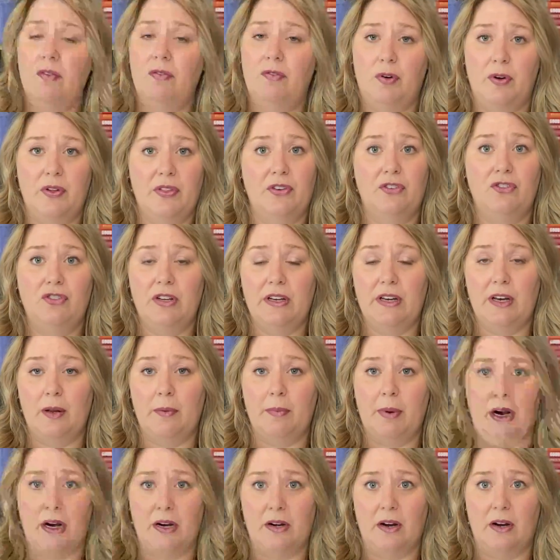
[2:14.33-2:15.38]
For the cheating
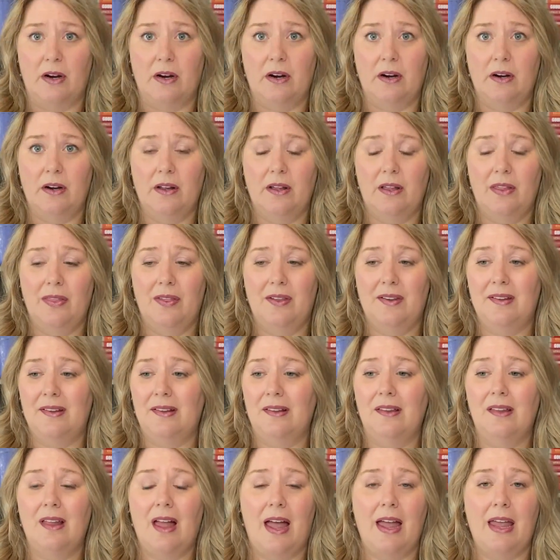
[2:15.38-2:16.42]
partner, this
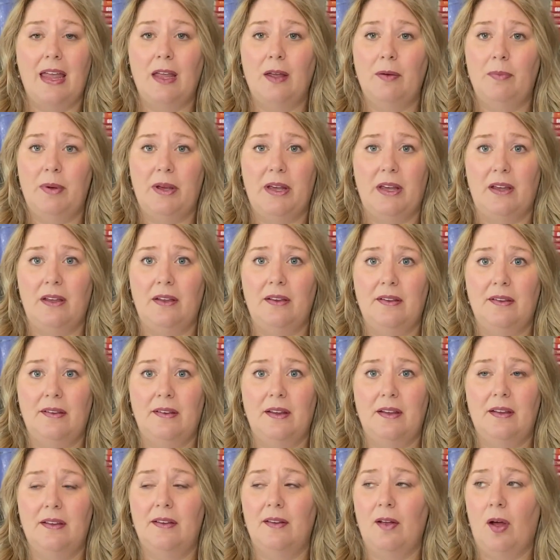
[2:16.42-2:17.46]
lying piece
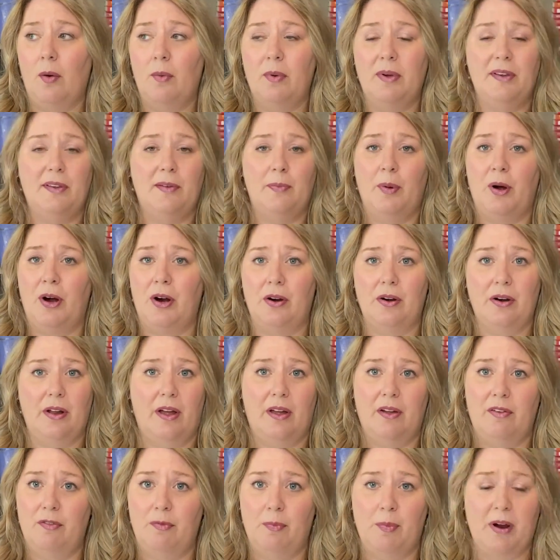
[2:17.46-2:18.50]
is always part
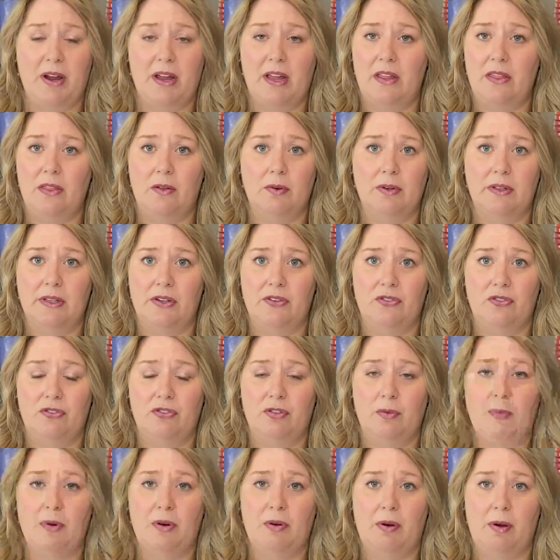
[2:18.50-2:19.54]
of breaking the
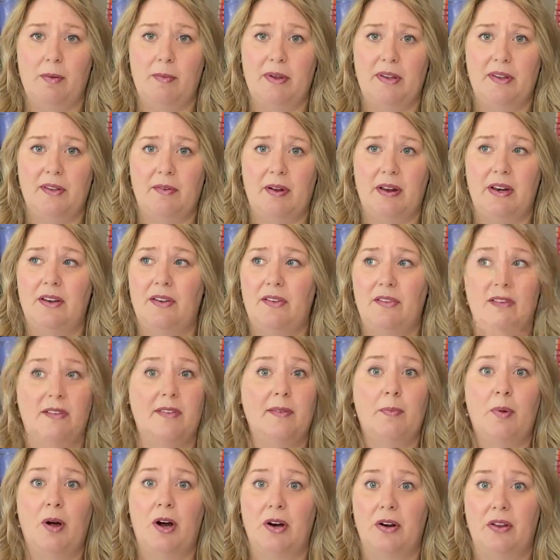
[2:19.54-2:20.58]
relationship agreements, right? It's
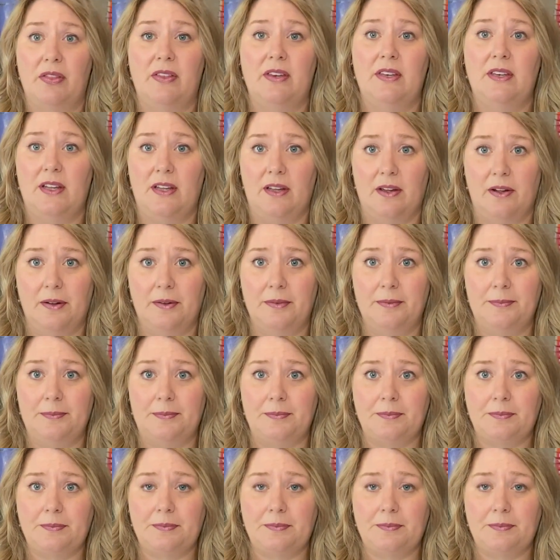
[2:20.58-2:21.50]
just part of the deal.